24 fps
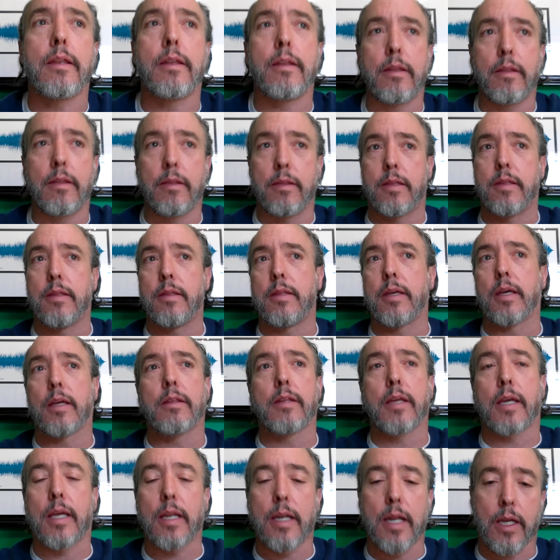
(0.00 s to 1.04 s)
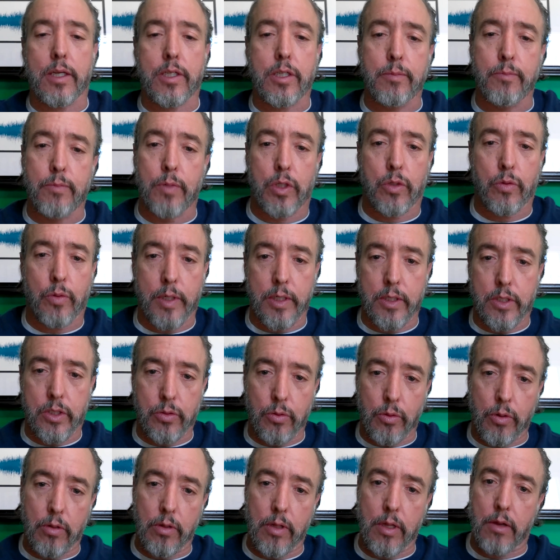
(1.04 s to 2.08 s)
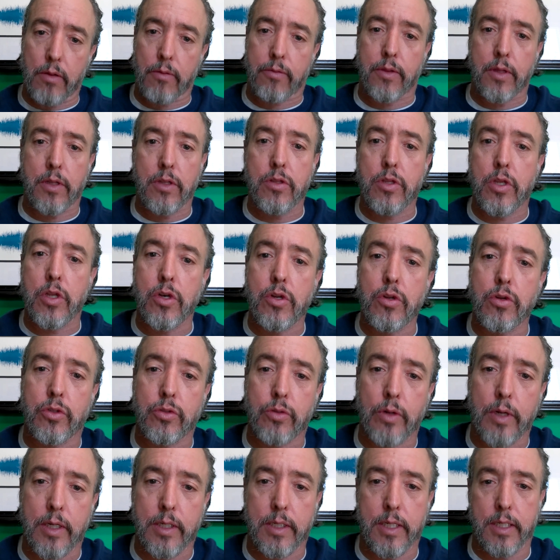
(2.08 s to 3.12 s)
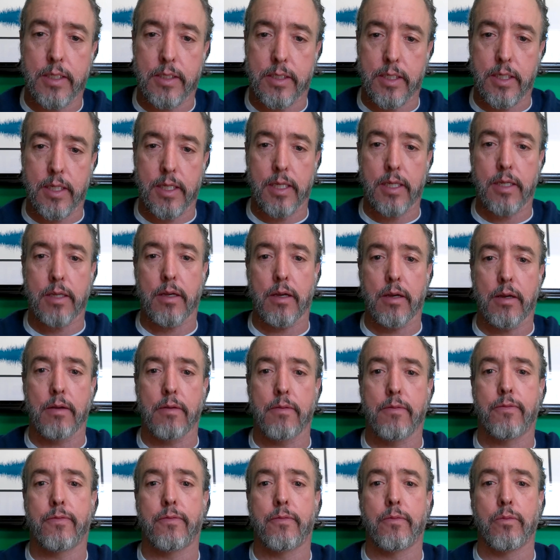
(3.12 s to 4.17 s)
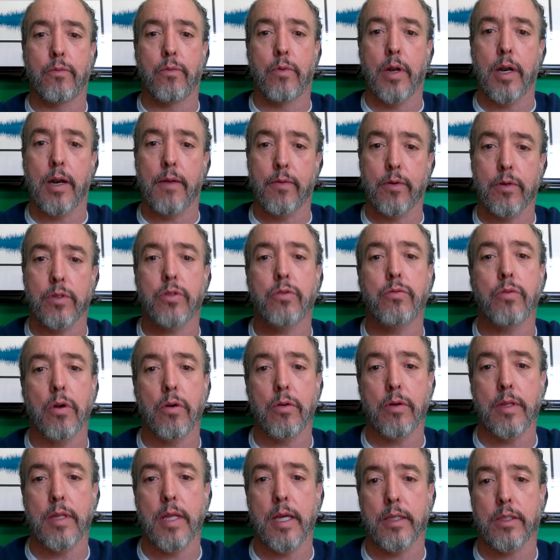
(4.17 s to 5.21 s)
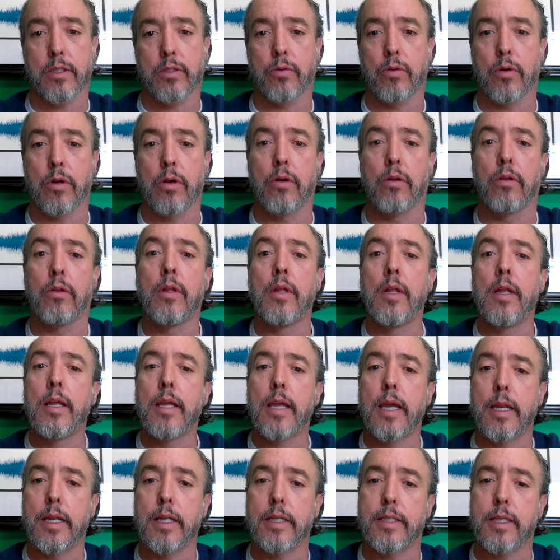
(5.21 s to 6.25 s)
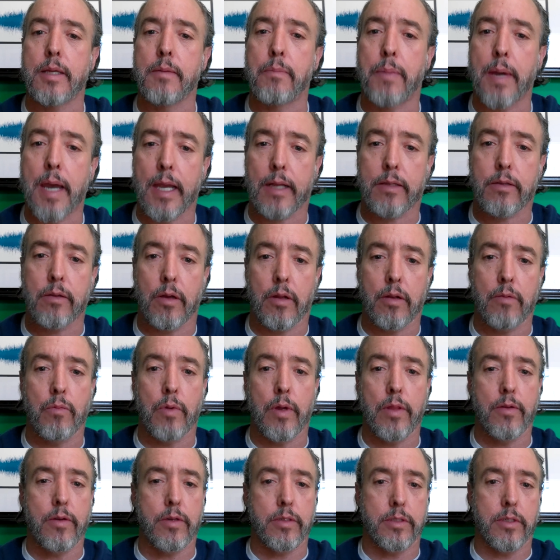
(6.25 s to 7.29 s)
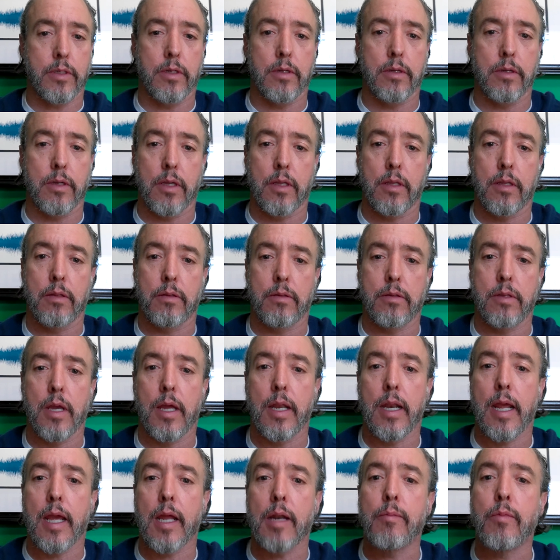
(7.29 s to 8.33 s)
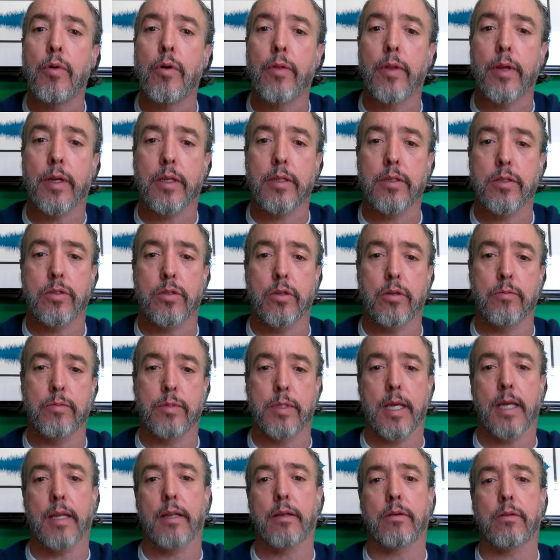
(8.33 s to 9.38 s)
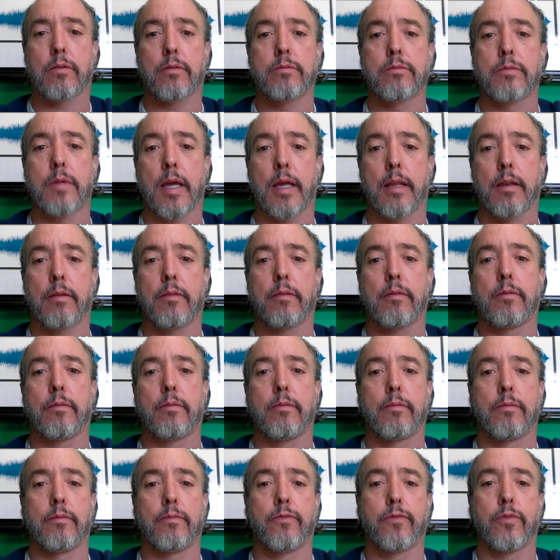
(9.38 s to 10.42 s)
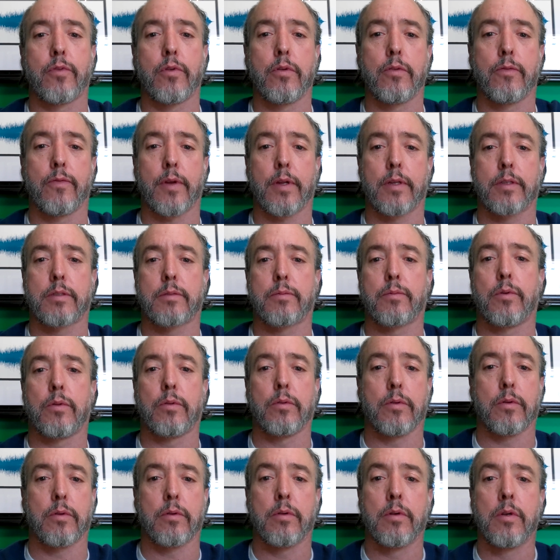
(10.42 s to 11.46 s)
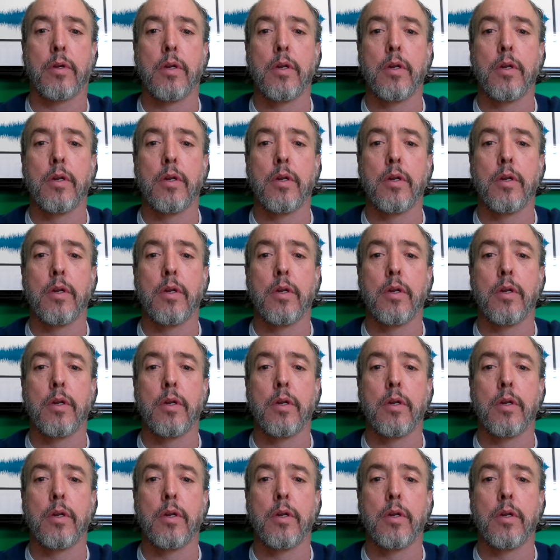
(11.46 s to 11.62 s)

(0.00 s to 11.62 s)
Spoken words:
The connection between soil health and the nutrient density of whatever is grown in that soil and its impact on whether it's an animal that consumes that fruit or vegetable or